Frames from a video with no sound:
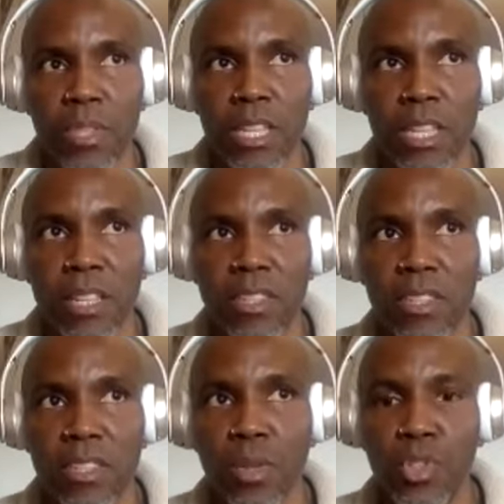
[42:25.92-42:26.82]
it's
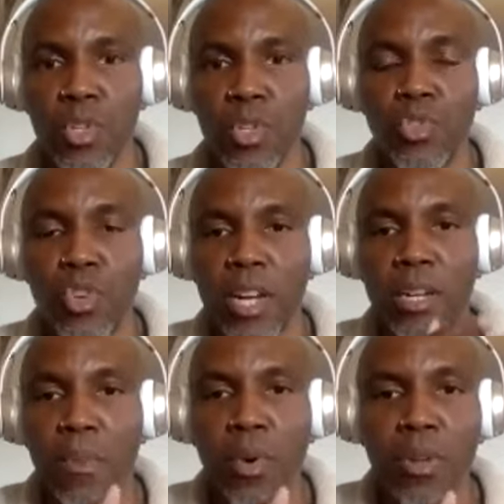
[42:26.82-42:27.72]
still you trying
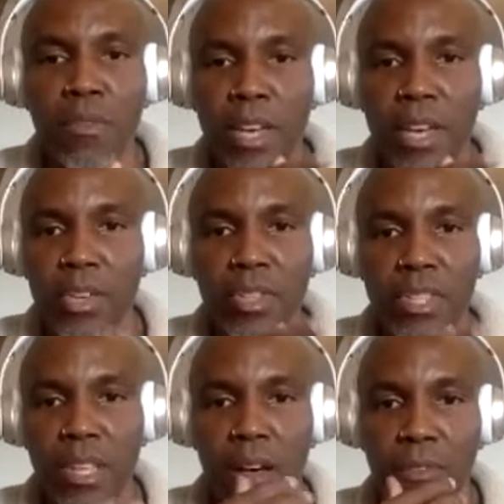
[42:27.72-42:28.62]
to motivate
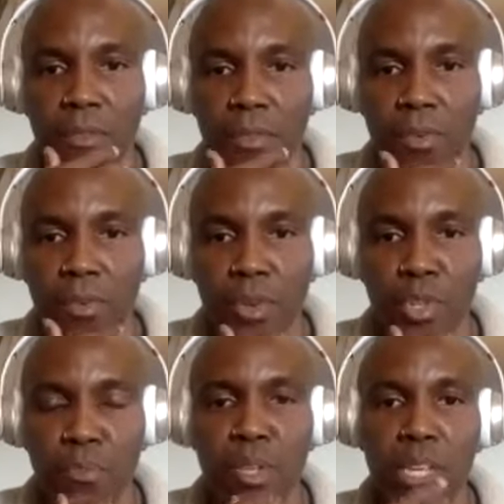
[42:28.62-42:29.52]
yourself, which
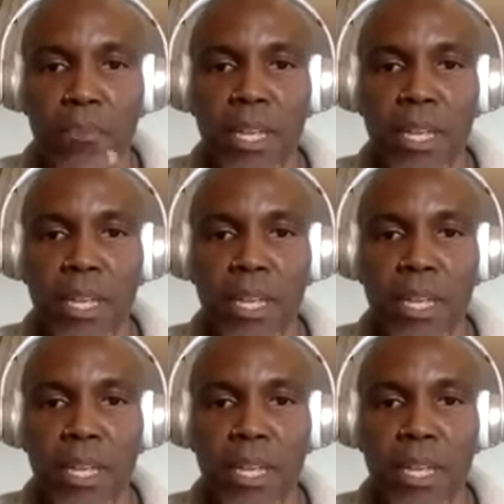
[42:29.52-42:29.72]
really